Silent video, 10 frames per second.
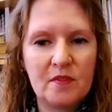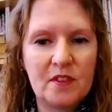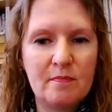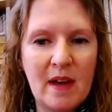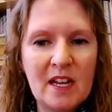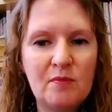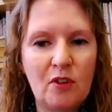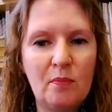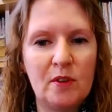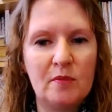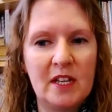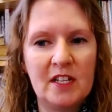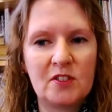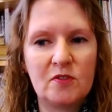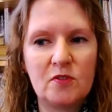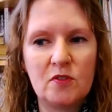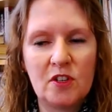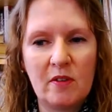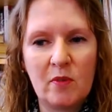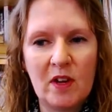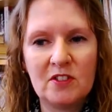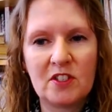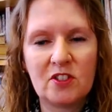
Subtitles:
the main problem is knowing when to